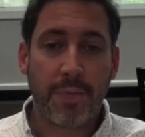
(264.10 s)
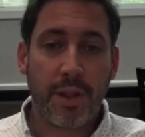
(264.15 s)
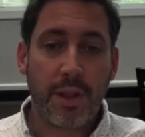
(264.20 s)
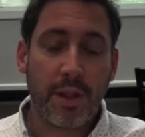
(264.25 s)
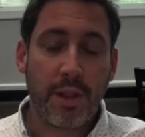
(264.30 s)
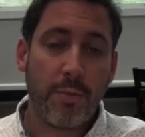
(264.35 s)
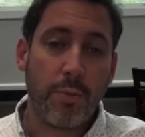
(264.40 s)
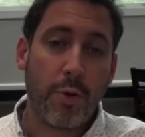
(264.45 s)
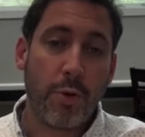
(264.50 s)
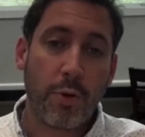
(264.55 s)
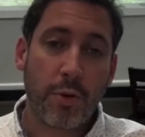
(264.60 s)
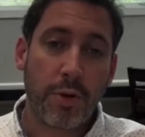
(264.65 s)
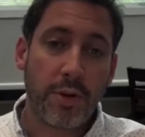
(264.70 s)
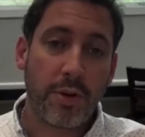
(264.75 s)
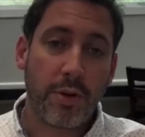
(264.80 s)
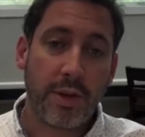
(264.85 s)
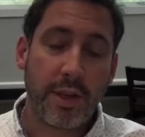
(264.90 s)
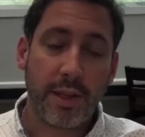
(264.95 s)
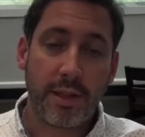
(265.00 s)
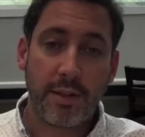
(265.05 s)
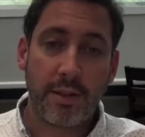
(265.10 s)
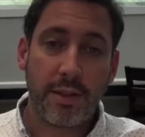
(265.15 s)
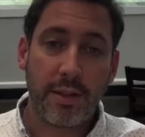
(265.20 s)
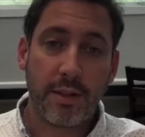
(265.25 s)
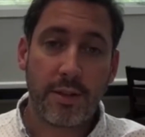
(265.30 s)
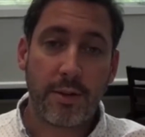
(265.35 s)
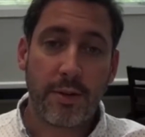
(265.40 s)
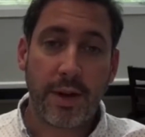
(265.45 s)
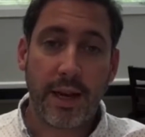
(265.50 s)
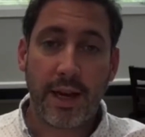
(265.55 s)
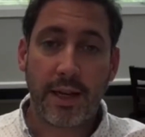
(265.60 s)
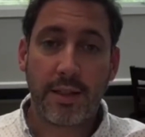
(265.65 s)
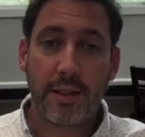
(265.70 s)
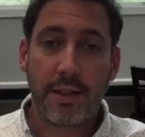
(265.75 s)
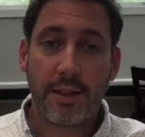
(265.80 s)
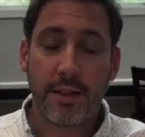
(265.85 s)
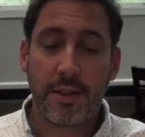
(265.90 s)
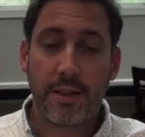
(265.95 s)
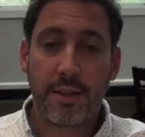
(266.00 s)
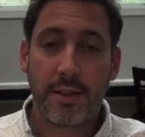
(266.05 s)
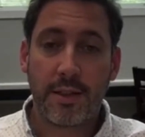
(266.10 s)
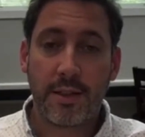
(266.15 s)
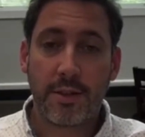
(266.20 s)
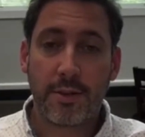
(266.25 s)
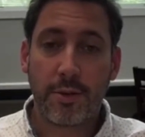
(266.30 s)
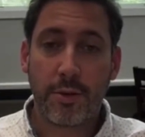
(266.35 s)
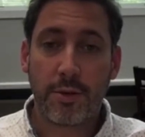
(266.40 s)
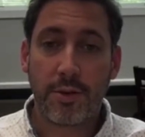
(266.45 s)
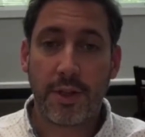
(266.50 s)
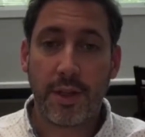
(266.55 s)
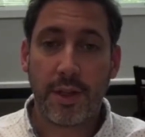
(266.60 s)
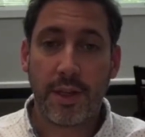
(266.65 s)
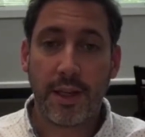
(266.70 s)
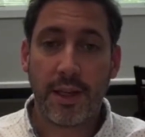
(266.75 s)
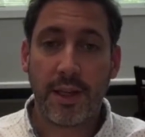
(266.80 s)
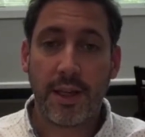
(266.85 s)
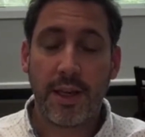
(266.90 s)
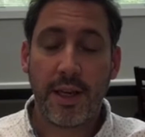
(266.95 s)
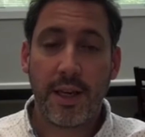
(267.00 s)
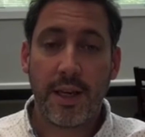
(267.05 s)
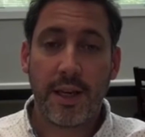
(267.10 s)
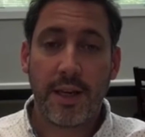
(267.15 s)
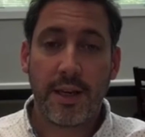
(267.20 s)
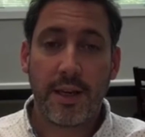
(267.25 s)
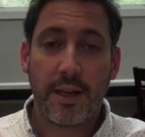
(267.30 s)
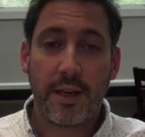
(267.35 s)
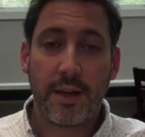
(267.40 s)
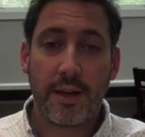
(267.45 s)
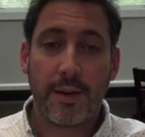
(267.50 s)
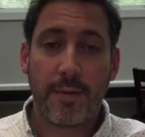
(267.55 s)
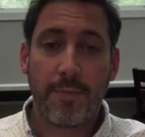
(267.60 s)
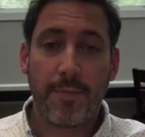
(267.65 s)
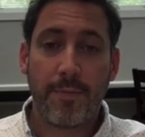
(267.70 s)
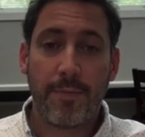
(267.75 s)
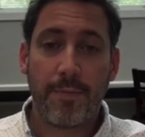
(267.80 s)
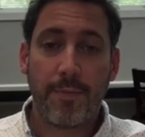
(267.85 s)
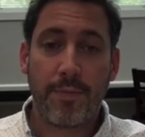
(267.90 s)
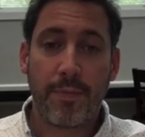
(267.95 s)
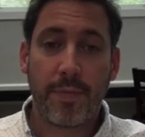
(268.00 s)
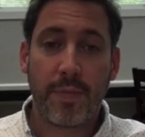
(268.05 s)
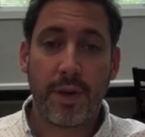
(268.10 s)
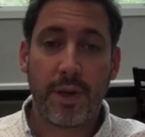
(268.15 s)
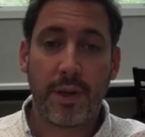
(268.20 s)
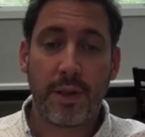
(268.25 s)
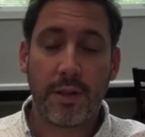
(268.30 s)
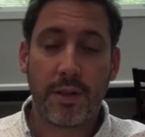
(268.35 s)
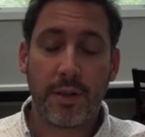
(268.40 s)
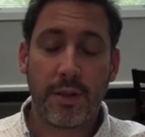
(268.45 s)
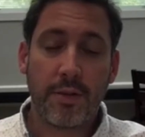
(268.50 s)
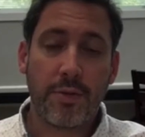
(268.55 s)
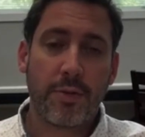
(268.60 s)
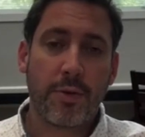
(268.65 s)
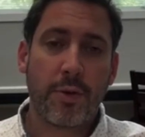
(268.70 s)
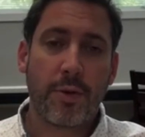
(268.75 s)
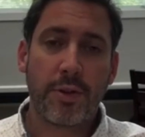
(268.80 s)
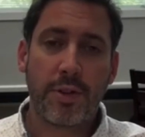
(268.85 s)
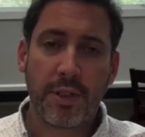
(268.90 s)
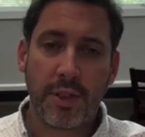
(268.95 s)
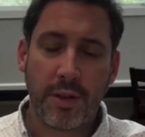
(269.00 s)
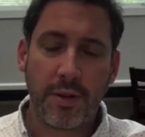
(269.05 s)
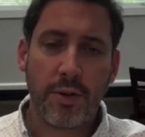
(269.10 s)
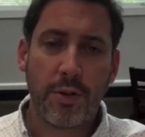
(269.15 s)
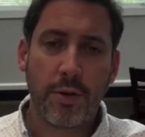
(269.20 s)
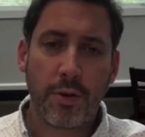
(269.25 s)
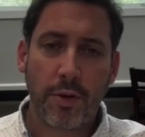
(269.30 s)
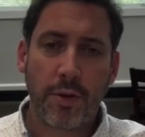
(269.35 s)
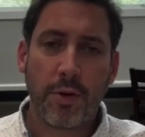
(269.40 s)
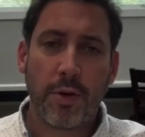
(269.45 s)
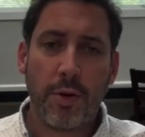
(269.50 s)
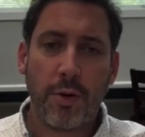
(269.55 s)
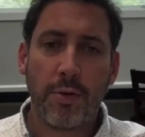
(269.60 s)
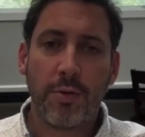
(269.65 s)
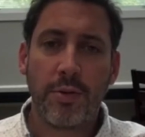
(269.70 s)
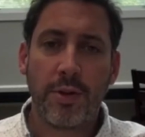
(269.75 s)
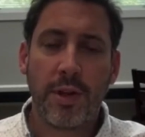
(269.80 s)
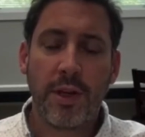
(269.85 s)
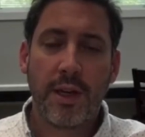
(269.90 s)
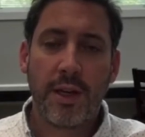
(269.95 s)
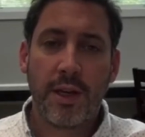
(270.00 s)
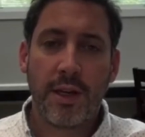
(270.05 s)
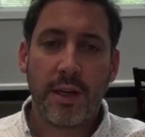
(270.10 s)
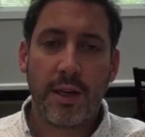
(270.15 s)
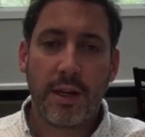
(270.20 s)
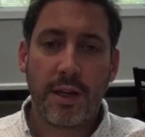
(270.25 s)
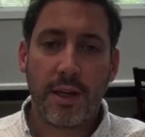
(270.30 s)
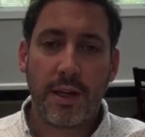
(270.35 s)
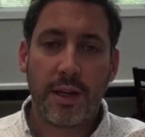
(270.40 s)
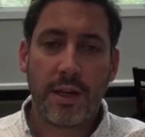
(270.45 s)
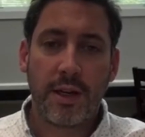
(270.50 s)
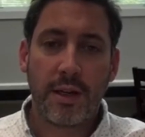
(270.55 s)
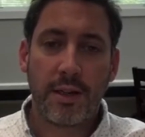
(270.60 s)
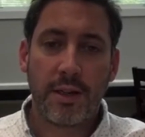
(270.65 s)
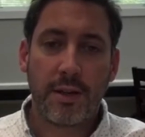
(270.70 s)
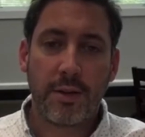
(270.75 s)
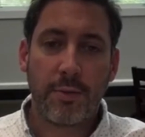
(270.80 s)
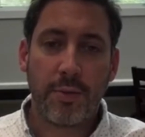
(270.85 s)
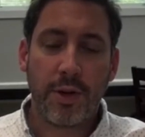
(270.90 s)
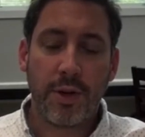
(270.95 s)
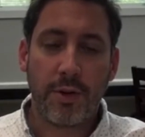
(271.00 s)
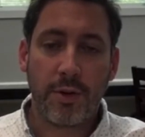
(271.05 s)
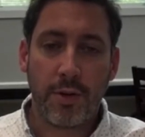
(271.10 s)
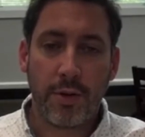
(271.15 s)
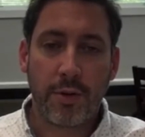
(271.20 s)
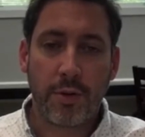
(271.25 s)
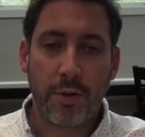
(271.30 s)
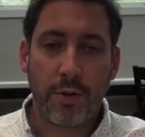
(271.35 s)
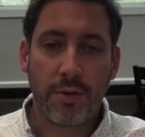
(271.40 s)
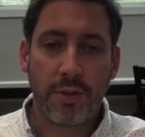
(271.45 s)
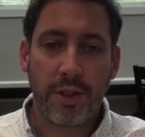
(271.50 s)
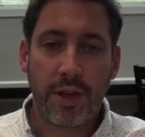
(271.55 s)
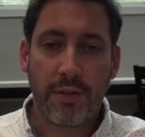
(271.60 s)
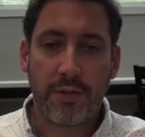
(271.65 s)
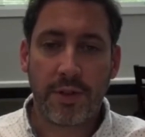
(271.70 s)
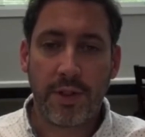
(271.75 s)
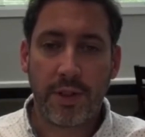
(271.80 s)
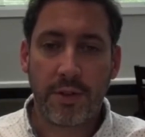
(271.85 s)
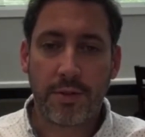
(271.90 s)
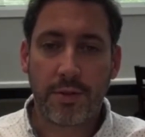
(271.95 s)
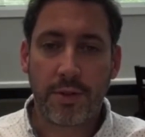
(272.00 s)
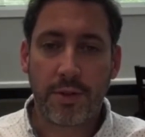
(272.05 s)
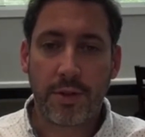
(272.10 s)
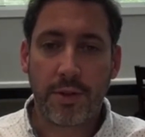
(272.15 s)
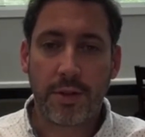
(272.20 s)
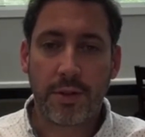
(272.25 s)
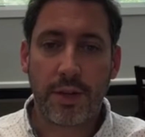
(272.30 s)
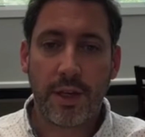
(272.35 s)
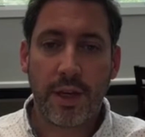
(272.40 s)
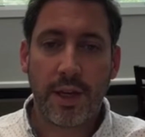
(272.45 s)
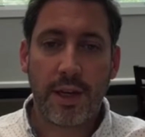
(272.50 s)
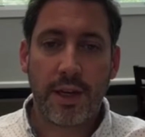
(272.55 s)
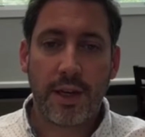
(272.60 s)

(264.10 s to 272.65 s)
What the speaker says: The more you can interact socially, and of course in your own with your own safety concerns,